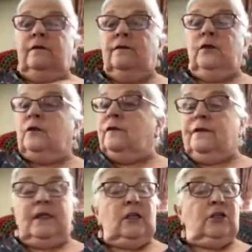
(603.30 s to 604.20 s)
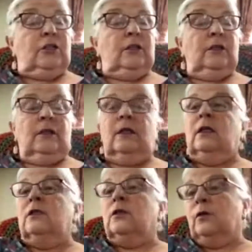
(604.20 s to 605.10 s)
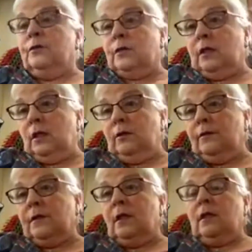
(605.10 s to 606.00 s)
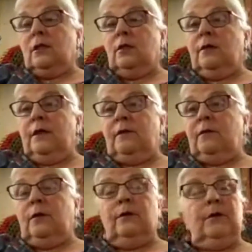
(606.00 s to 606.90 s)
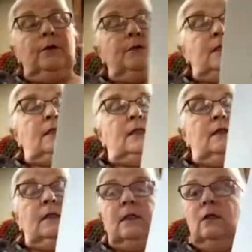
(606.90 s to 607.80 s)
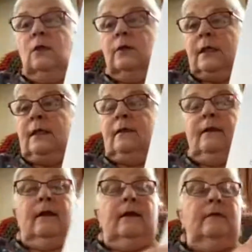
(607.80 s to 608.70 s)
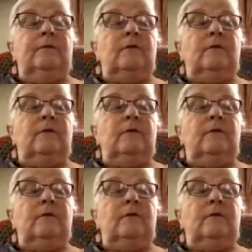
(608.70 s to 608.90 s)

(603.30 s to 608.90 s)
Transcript: fun fish and doll's clothes. So I think for all those, there's a lot in there.